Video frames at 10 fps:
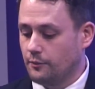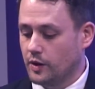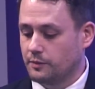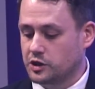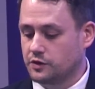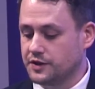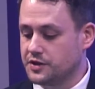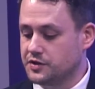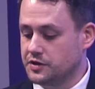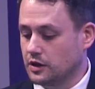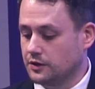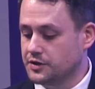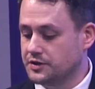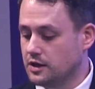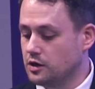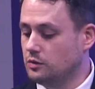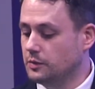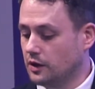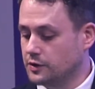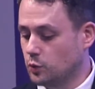Much of it is designed to
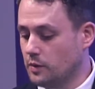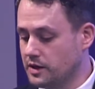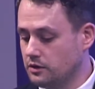dehumanise women,